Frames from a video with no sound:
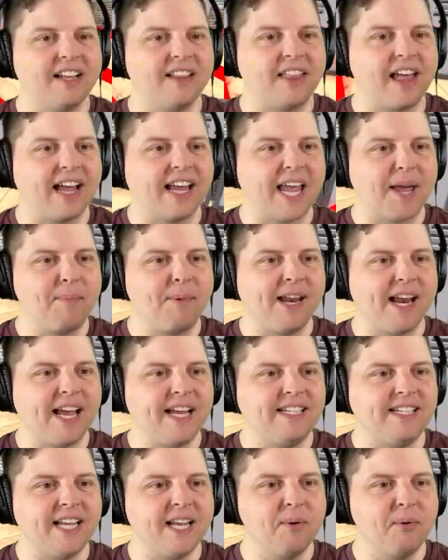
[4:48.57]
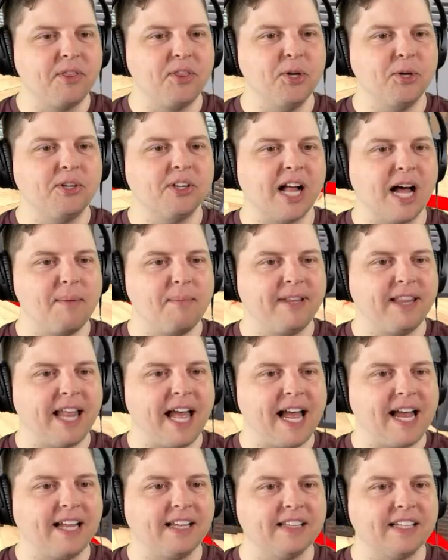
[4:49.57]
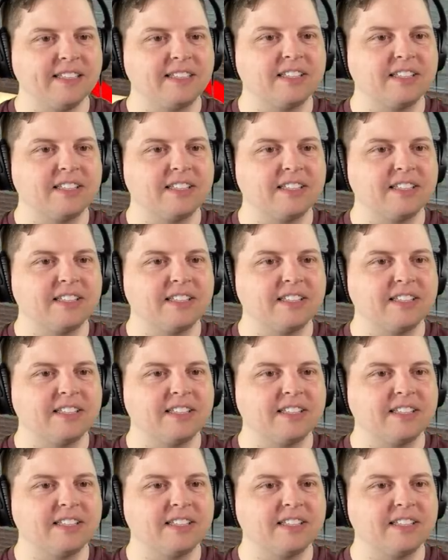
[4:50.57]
that gave me an idea with you climbing that. Let's